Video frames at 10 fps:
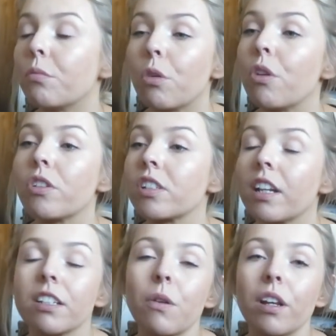worst
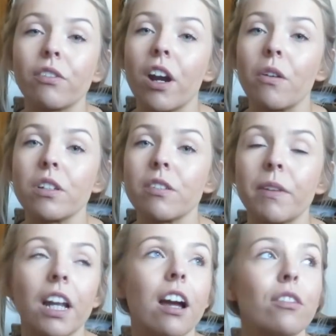like 24 hours of
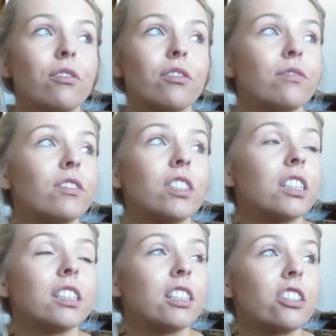my life
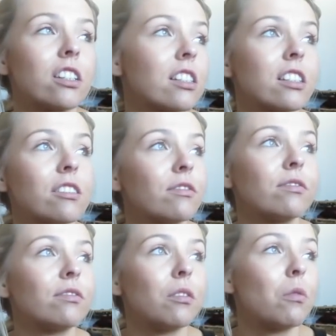just
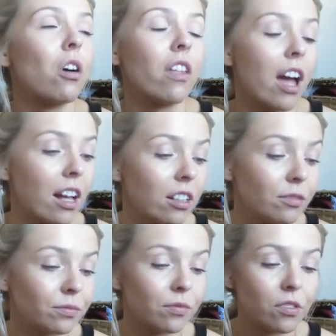what the hell